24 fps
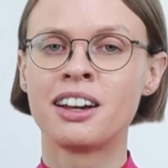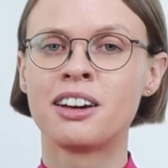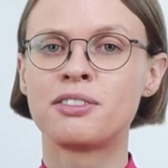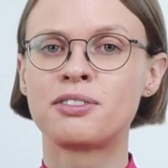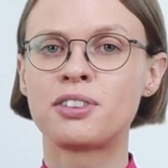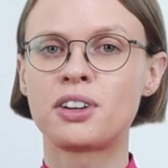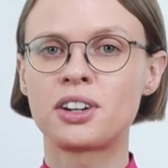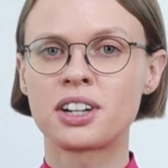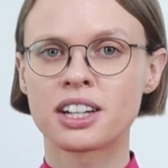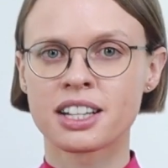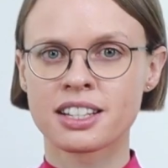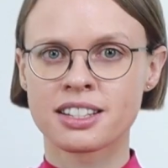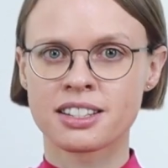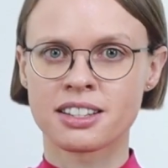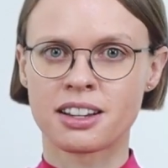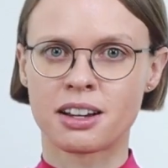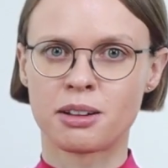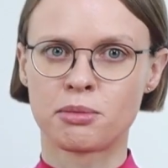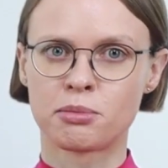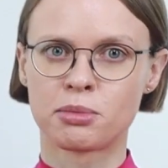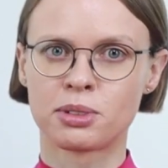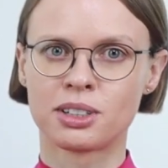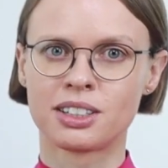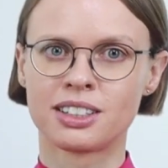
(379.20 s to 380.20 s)
For
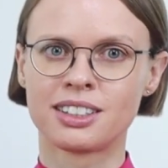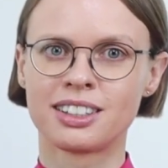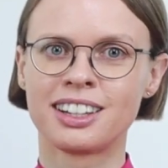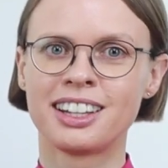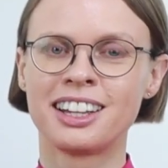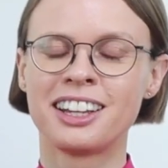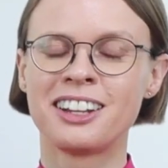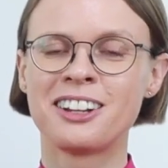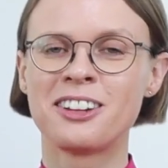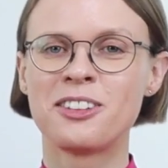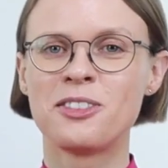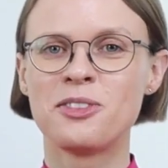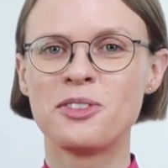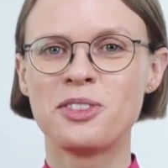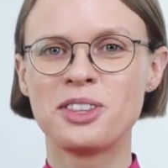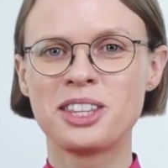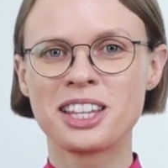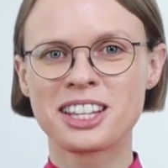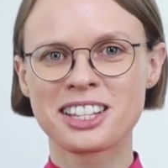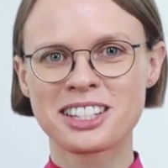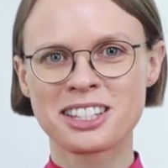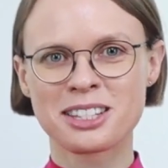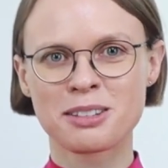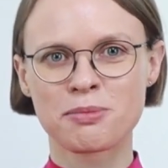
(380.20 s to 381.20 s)
example,
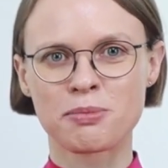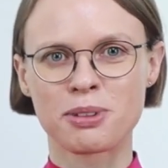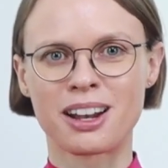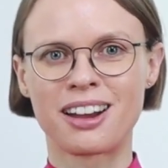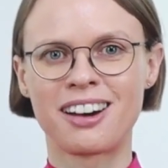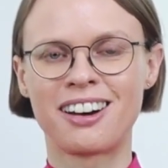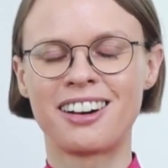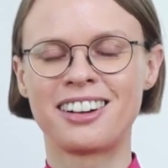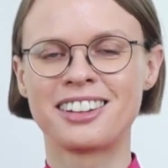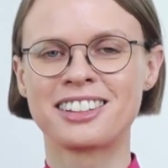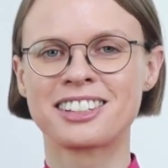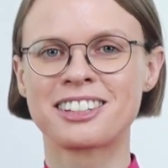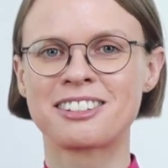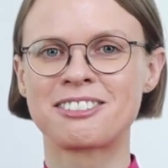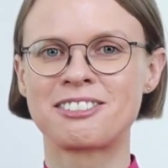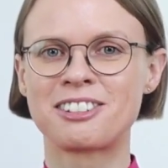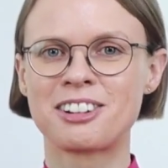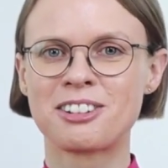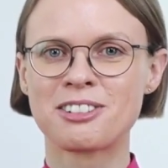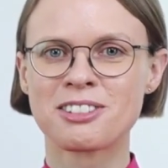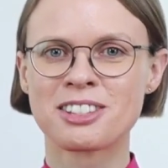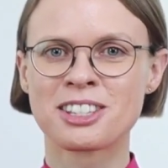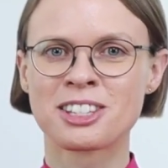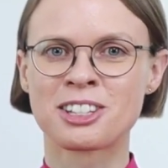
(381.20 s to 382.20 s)
this plant
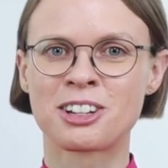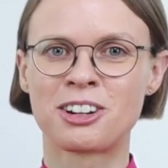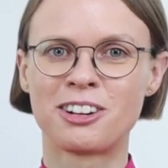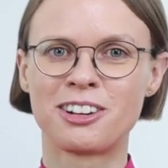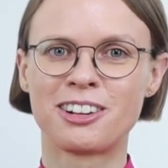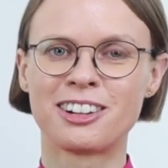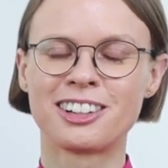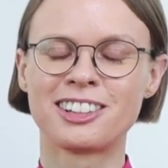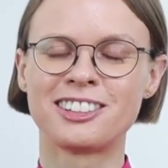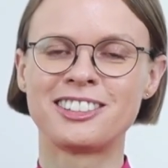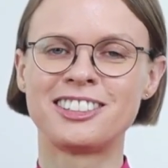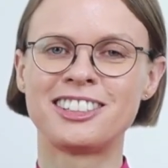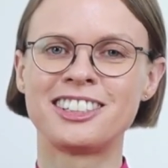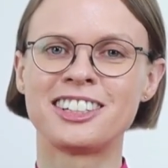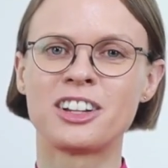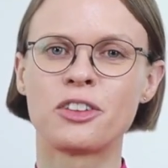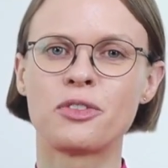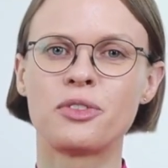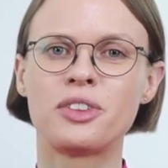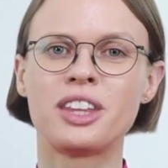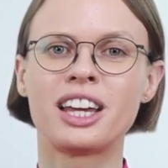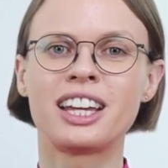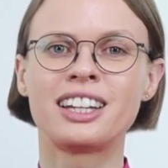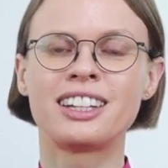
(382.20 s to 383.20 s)
grows taller
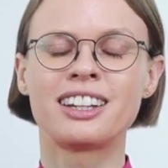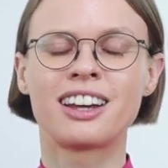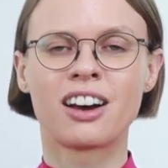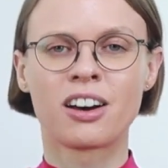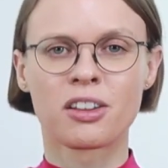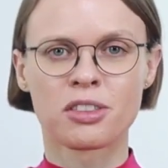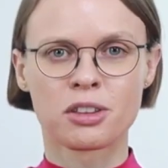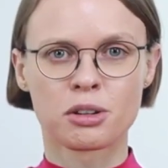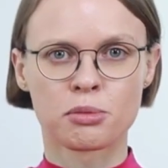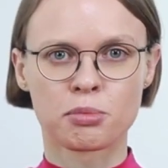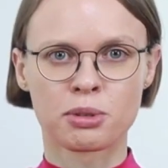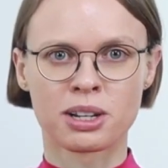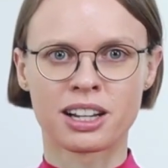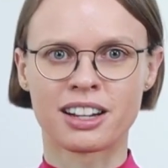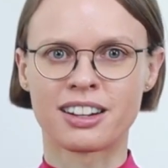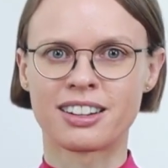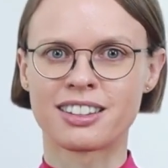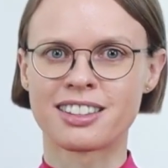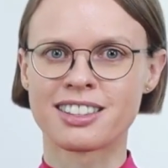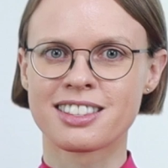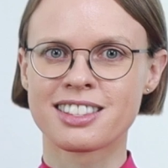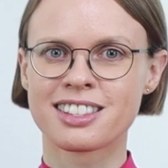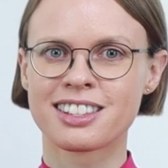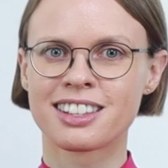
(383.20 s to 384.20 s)
than other
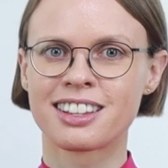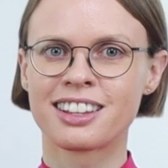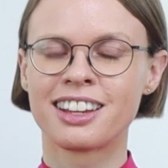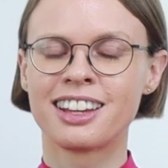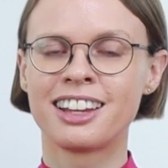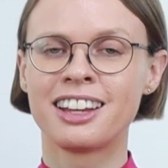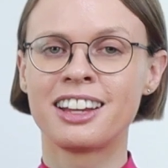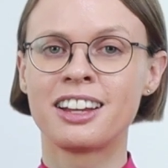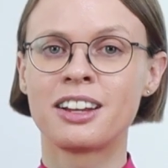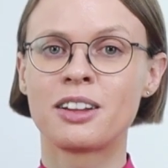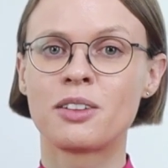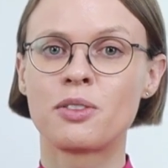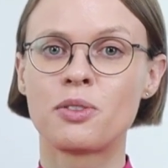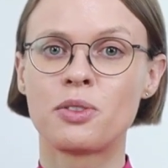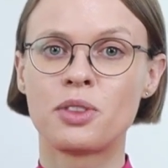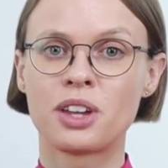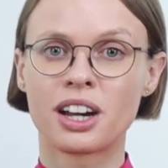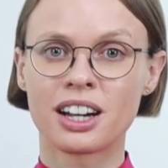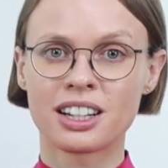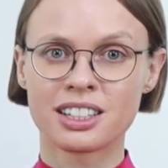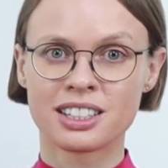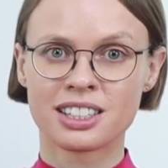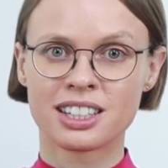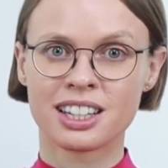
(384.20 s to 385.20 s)
plants.
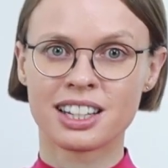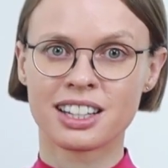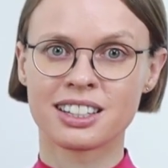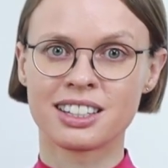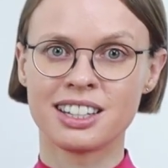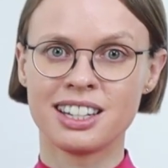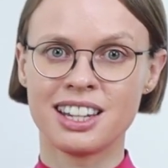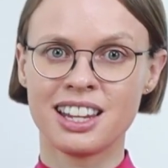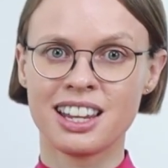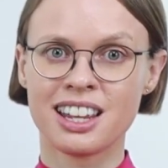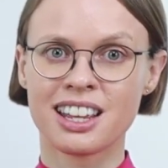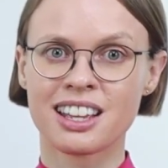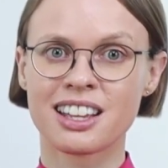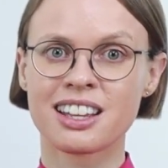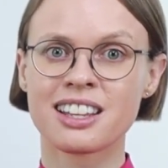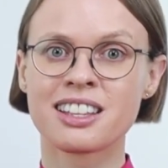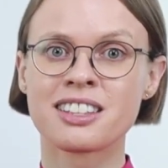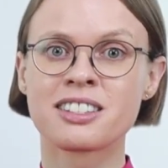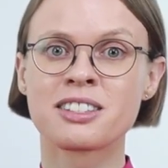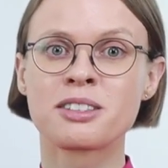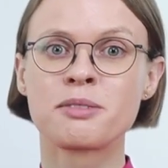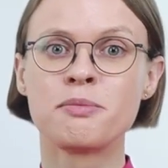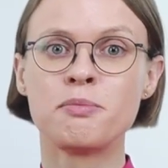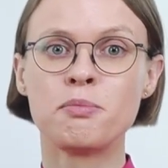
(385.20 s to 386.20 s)
That technique
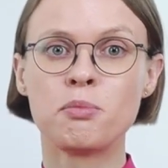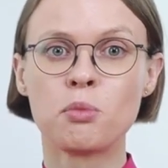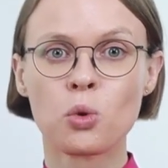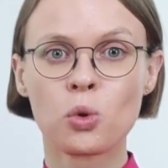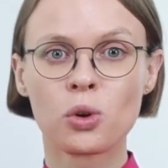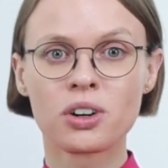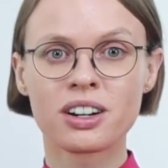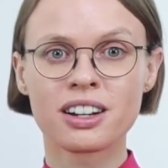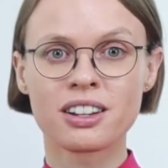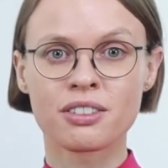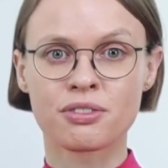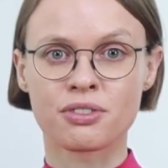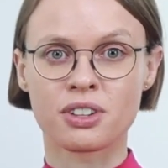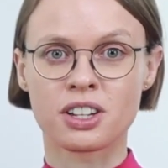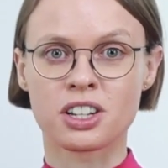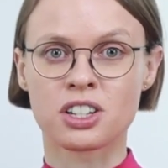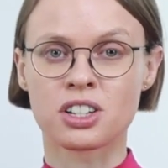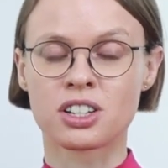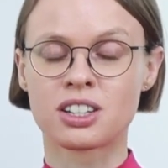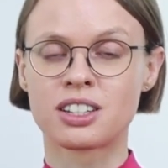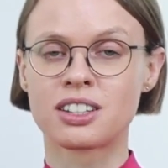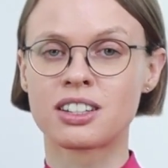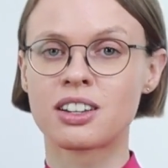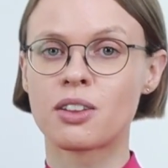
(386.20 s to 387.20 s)
is more
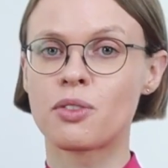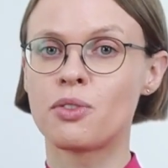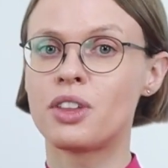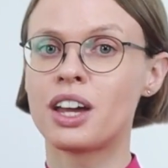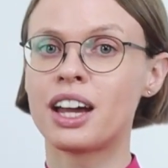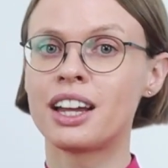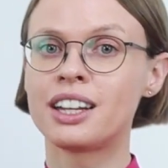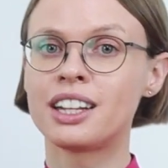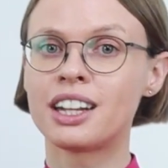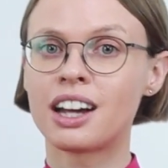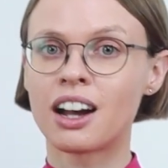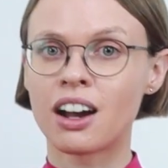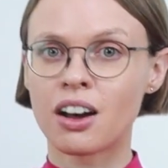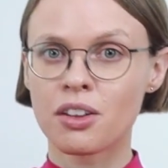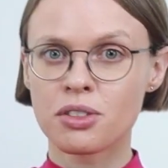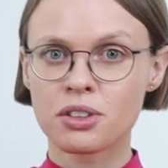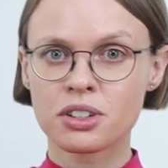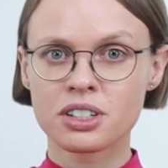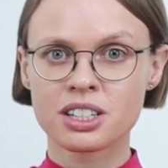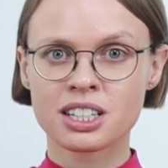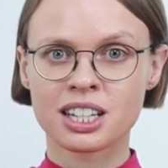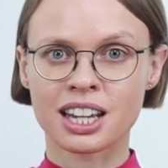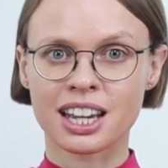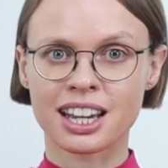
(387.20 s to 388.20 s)
efficient than
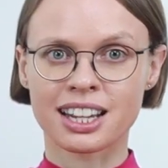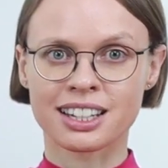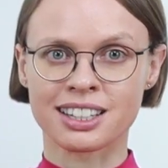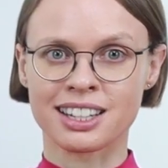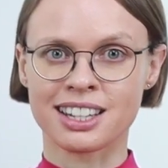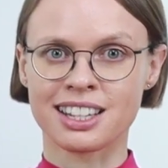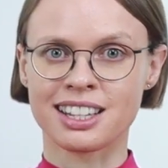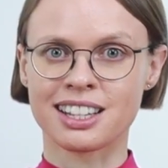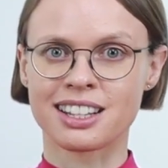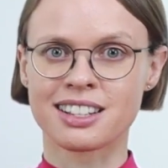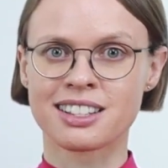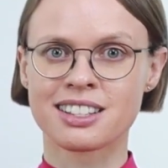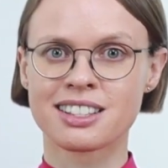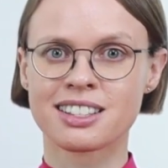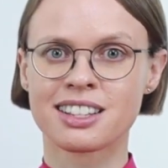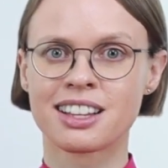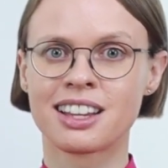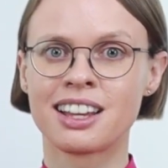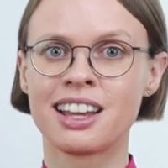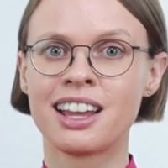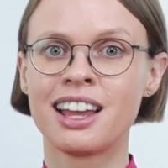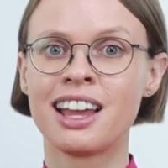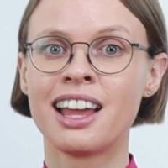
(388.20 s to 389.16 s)
other techniques.